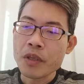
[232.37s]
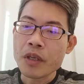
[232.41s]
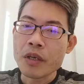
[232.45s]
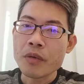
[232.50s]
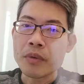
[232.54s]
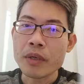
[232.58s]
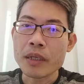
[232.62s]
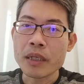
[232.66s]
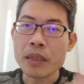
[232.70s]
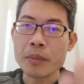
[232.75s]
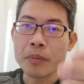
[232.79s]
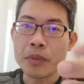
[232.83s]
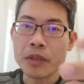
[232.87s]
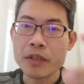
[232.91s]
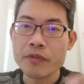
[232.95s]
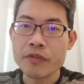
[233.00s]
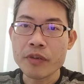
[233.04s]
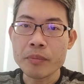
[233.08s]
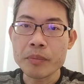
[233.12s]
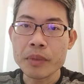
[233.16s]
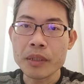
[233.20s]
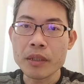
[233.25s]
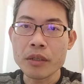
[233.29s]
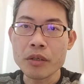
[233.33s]
Well, I can put it
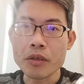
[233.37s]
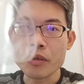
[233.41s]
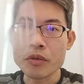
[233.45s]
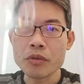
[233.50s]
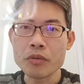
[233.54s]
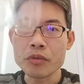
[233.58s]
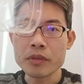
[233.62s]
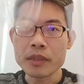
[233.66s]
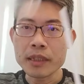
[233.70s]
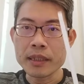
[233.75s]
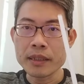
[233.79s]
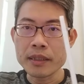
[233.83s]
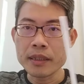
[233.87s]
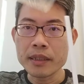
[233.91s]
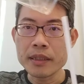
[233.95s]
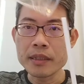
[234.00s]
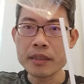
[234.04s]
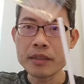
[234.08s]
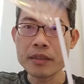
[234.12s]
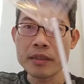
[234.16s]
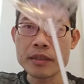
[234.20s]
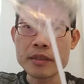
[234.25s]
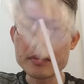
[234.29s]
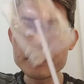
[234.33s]
from below like
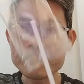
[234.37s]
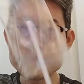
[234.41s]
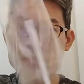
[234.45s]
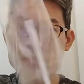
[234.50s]
this.